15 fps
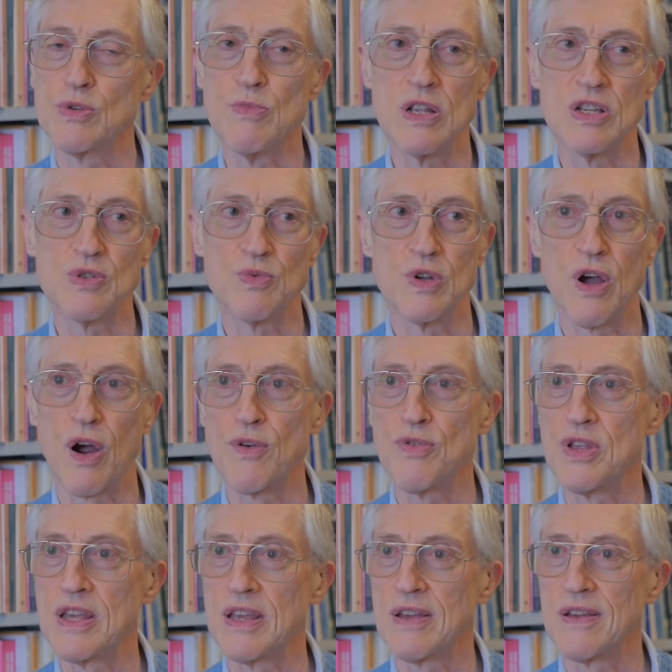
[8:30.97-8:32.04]
means we are
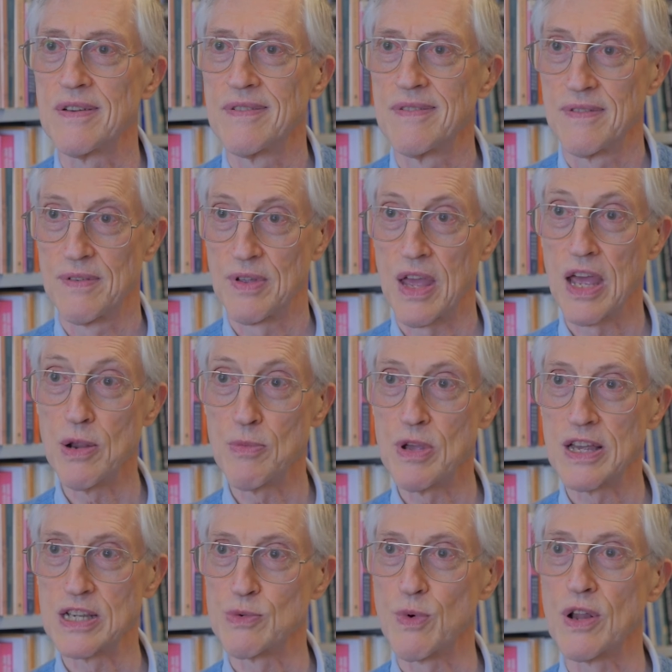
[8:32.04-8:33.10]
the
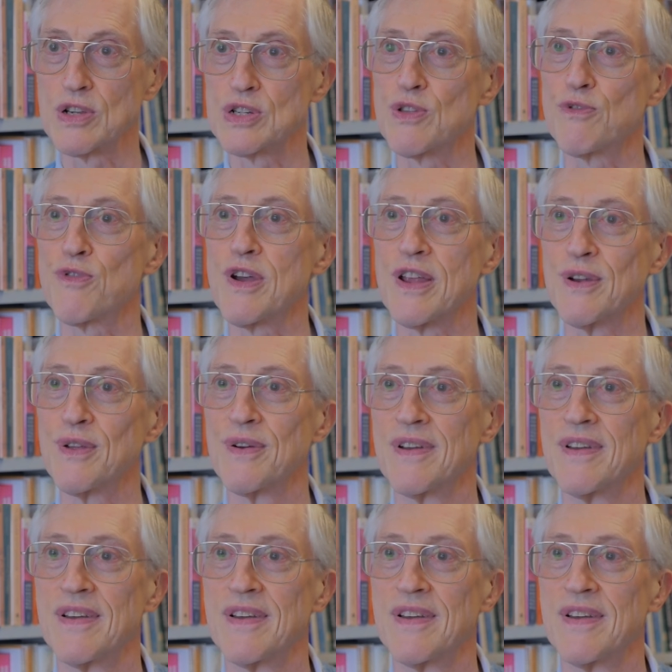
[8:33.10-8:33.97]
enemy as well as the friend.